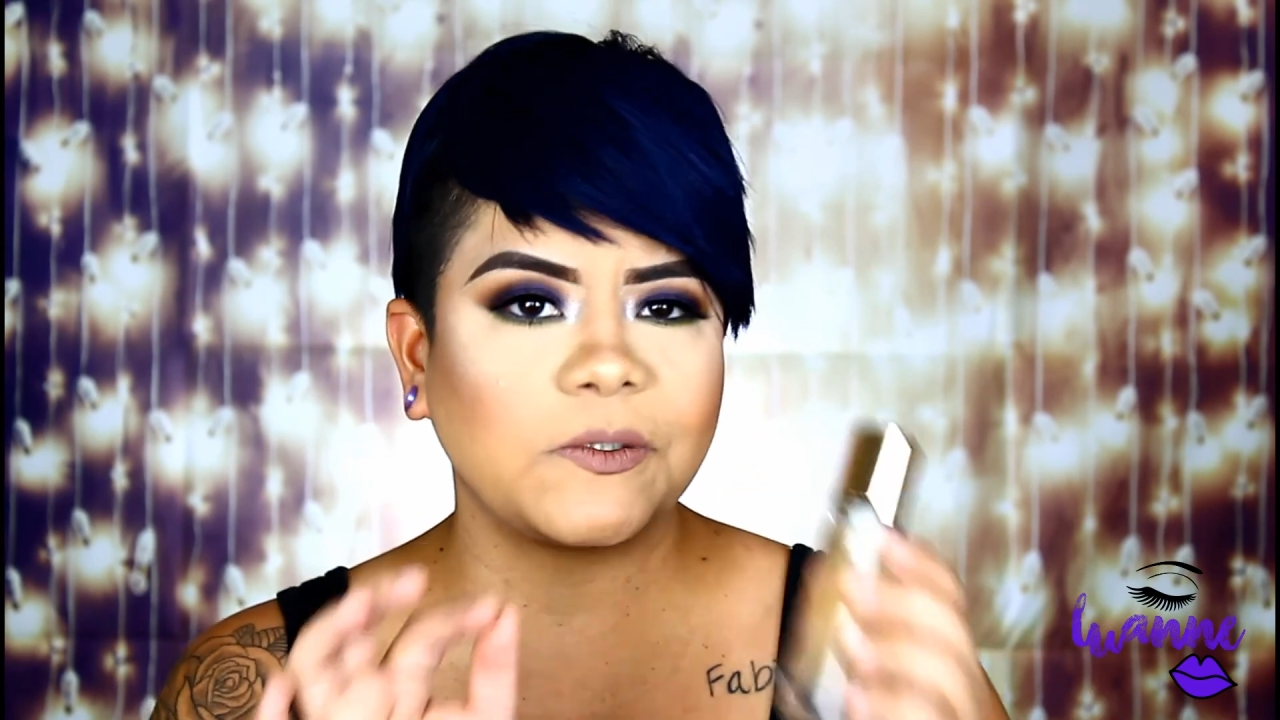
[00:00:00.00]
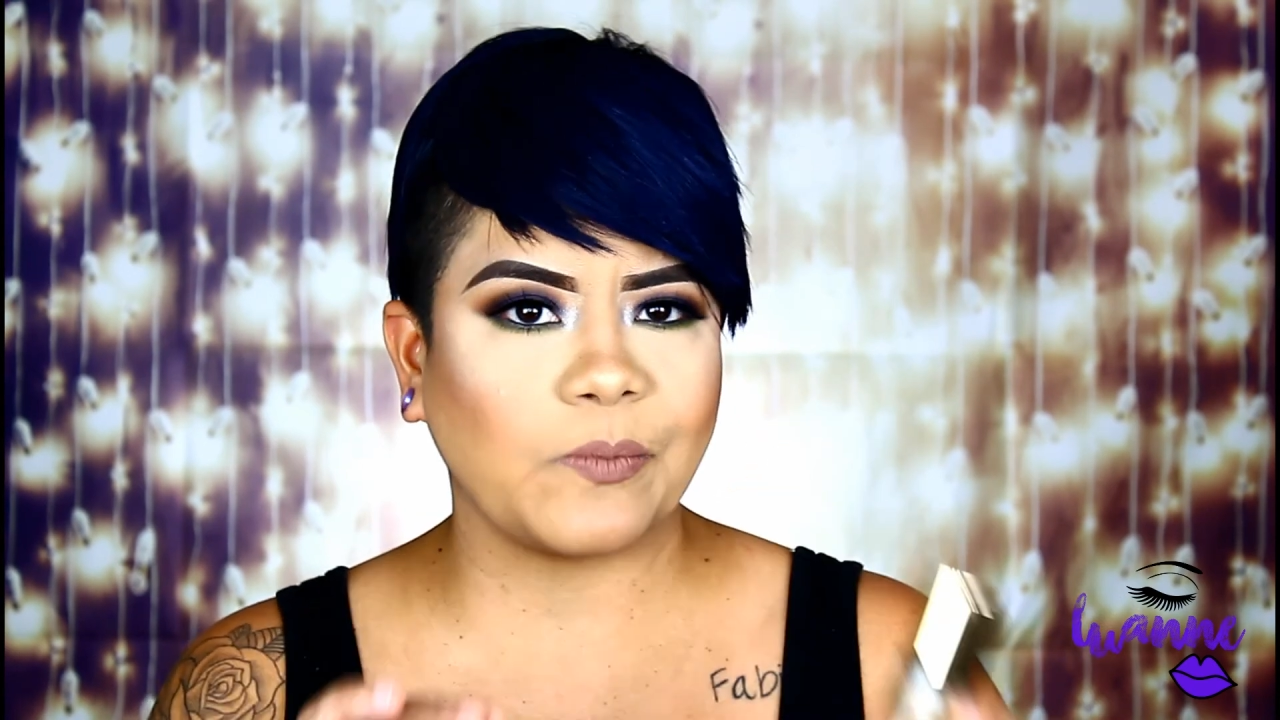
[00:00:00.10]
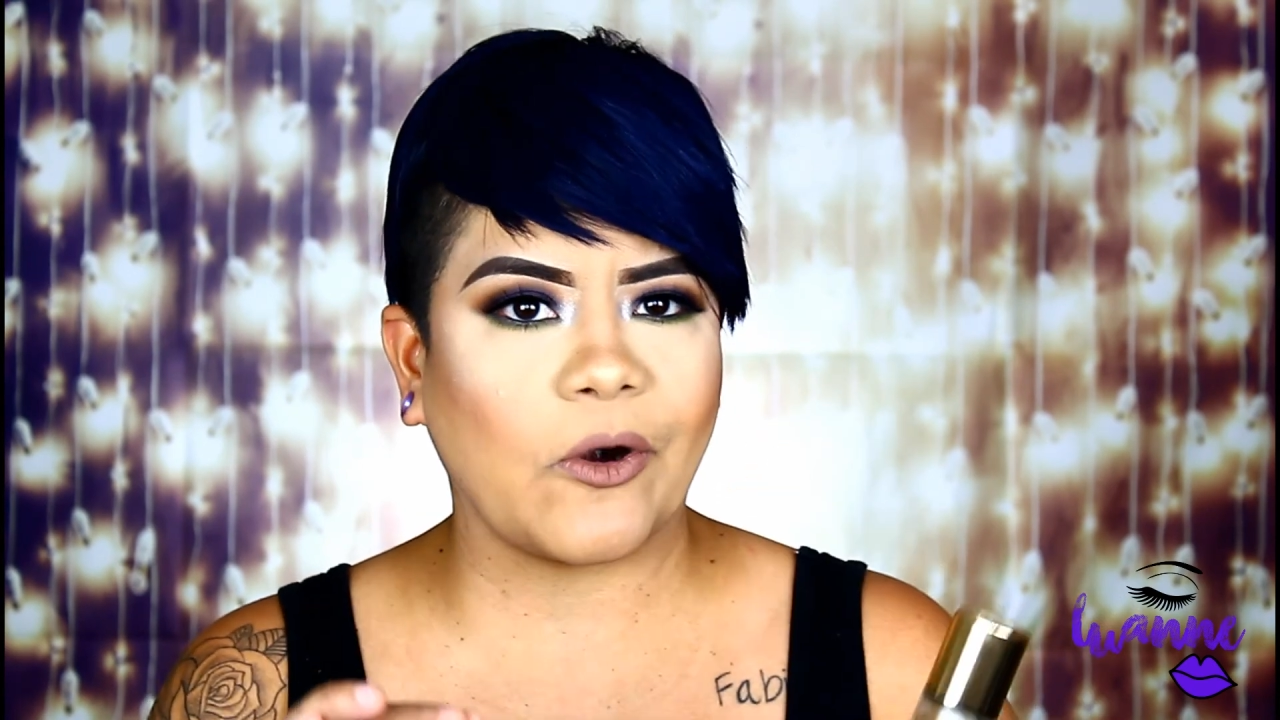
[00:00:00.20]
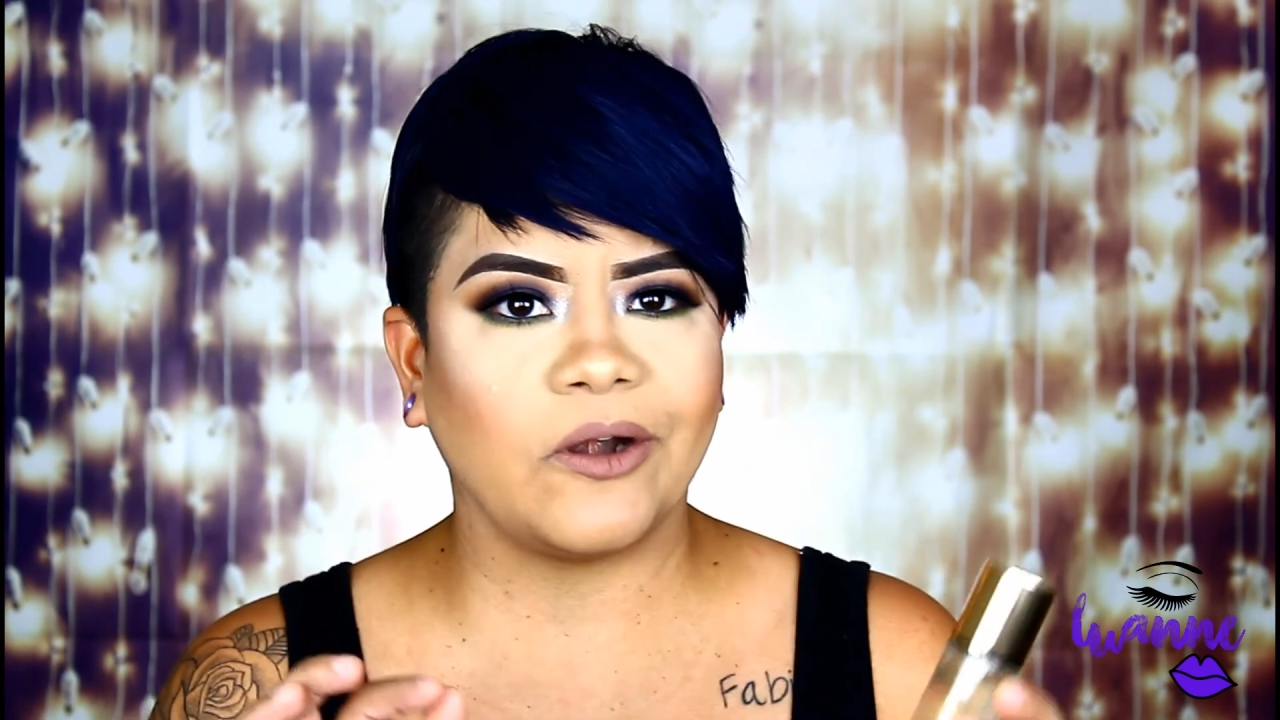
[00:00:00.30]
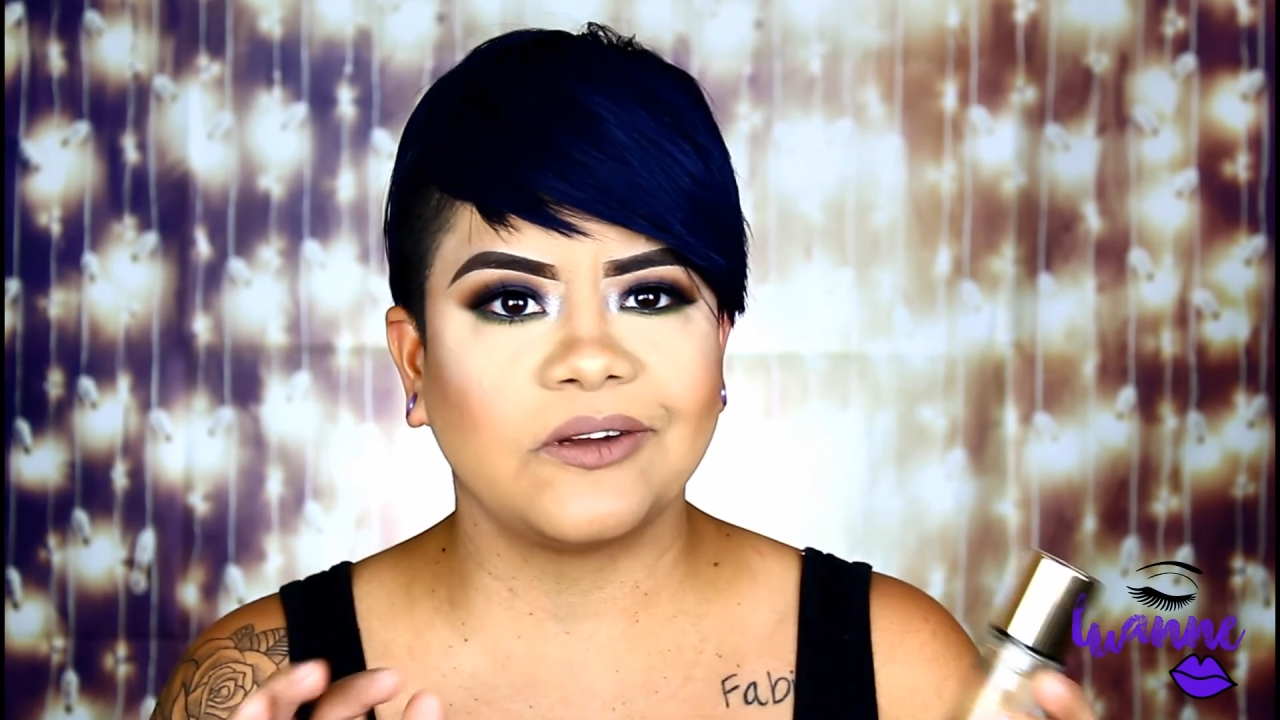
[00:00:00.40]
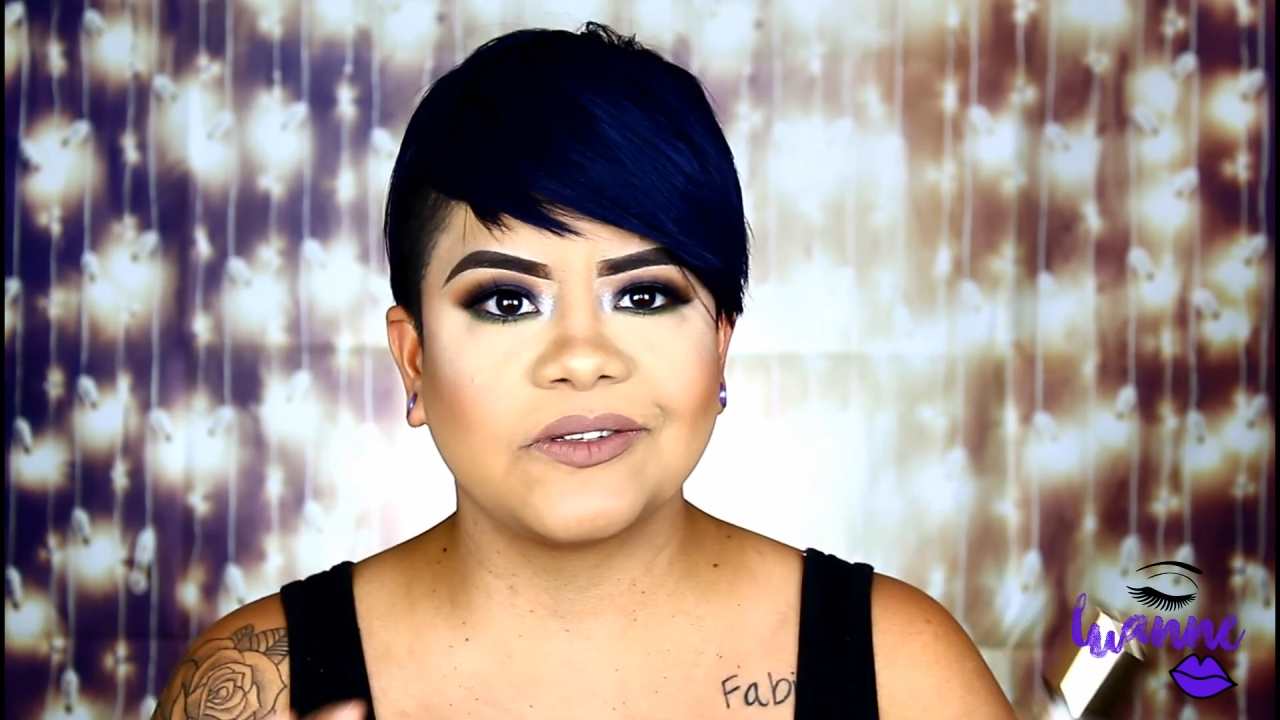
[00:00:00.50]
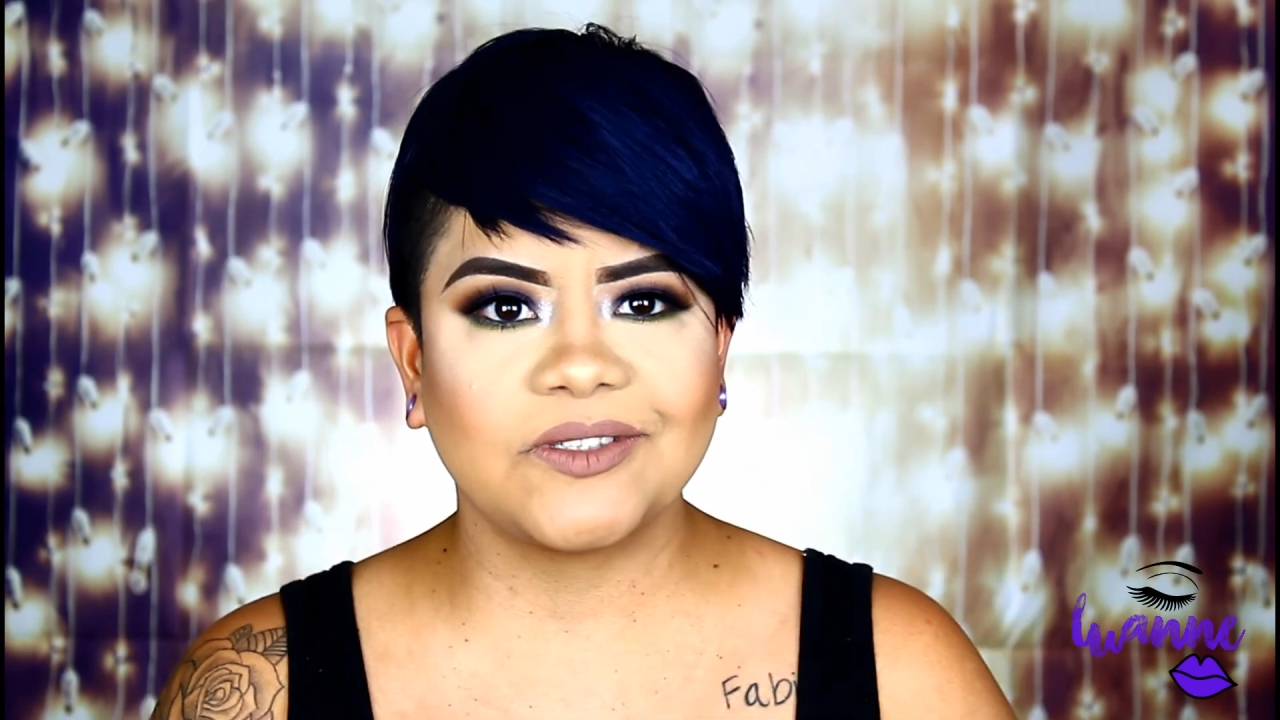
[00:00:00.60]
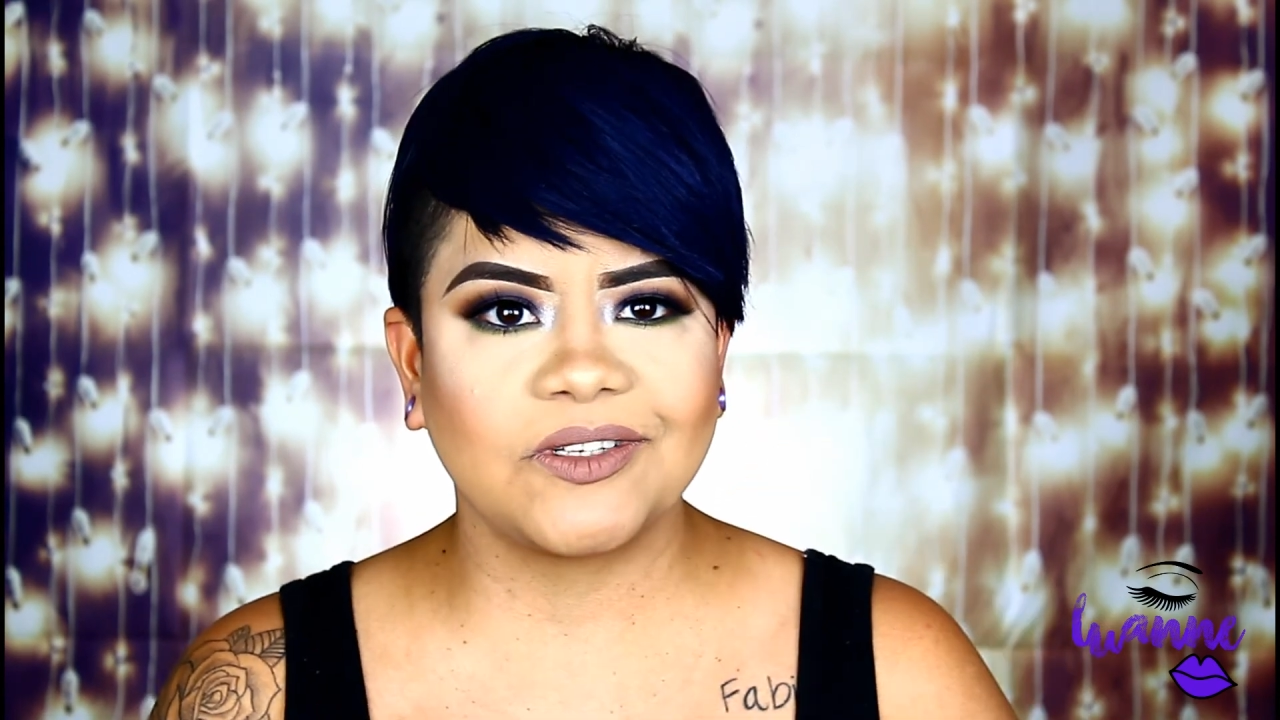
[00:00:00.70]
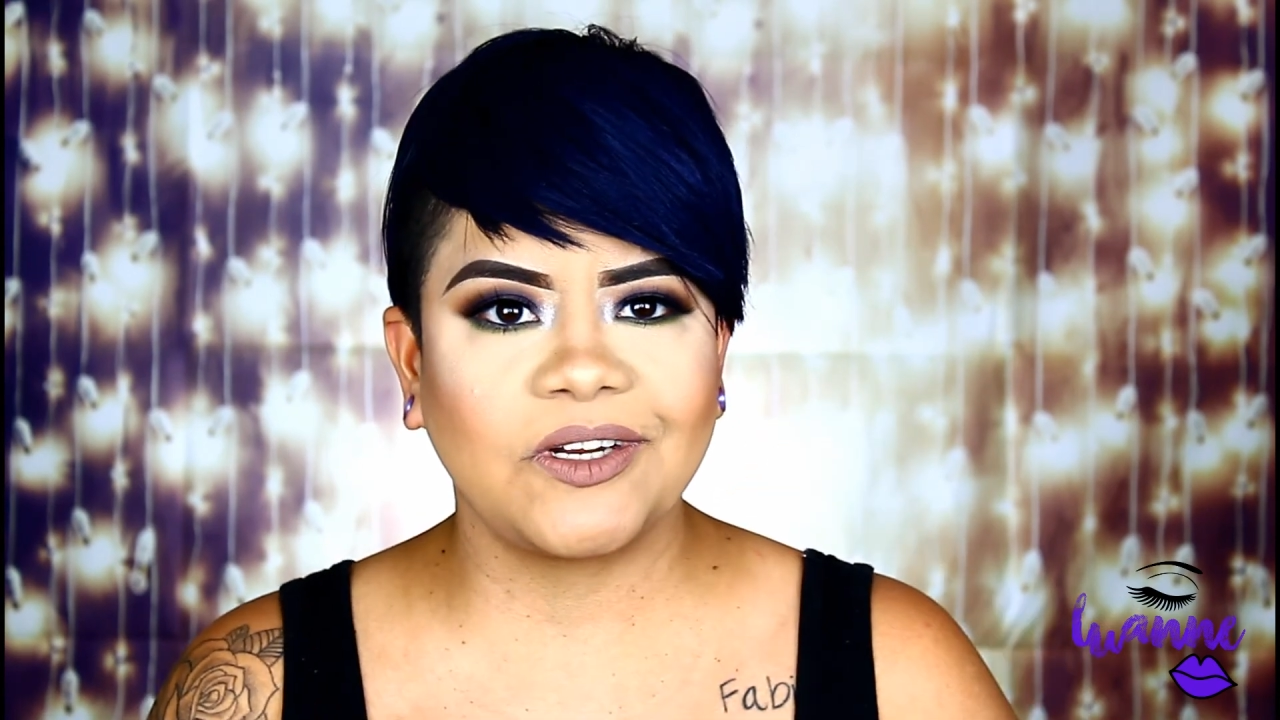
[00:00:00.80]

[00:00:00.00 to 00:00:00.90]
sparkles